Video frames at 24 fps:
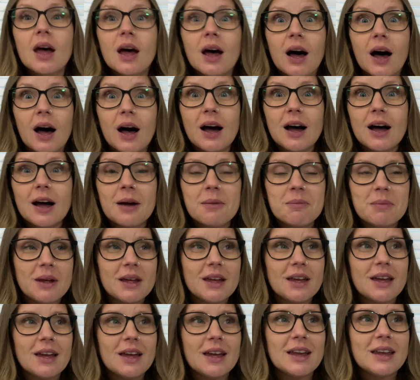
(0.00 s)

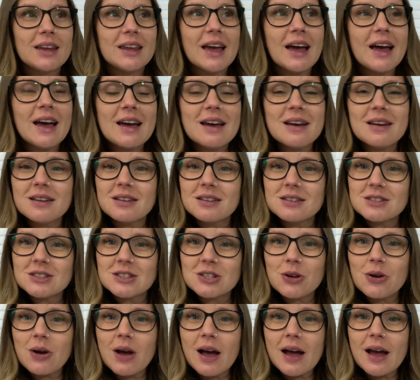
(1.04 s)
yeah,
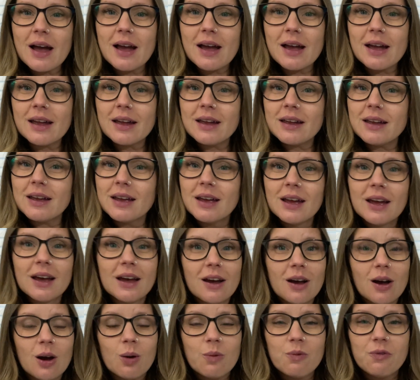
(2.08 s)
so
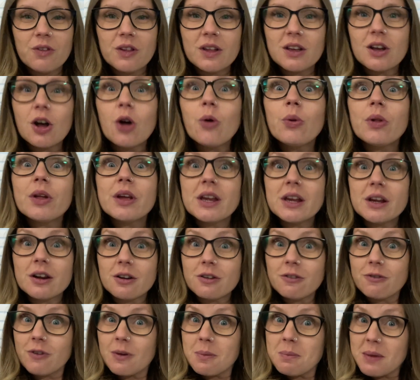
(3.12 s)
hopefully y'all will hear
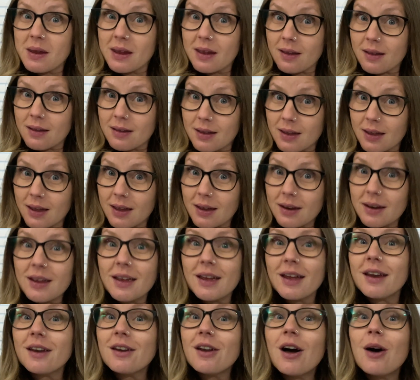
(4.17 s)
from me
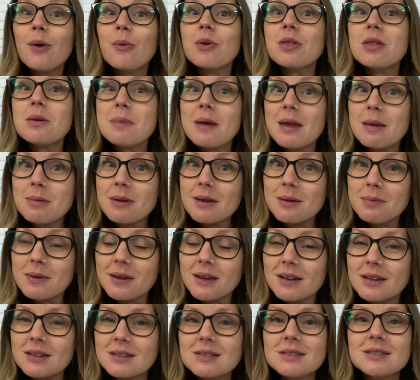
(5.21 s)
again, and not with a baby,
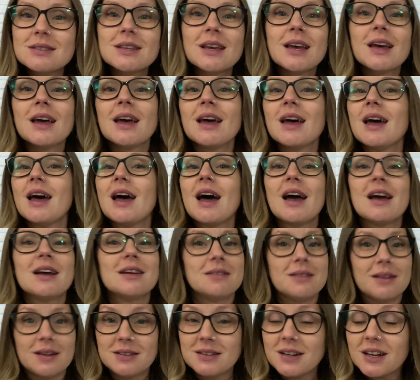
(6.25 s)
because
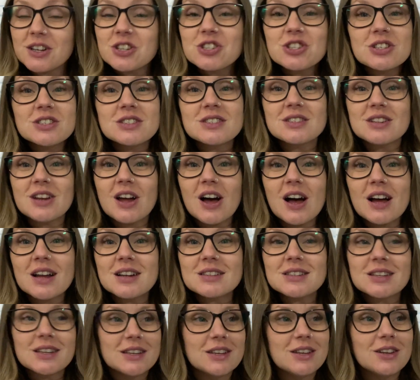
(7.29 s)
adduction's
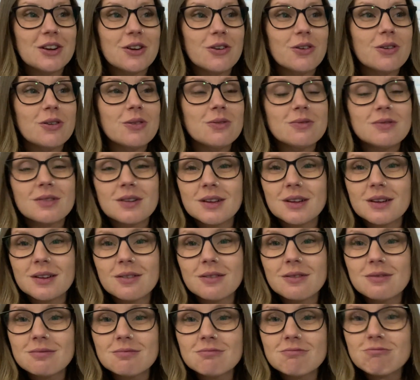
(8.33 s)
not, I don't
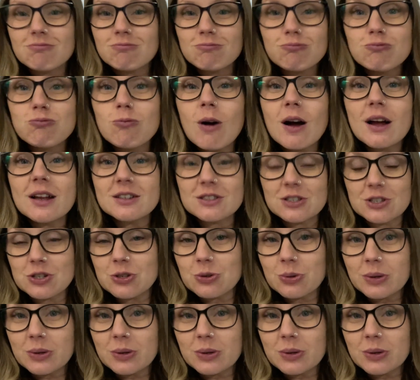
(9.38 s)
want to do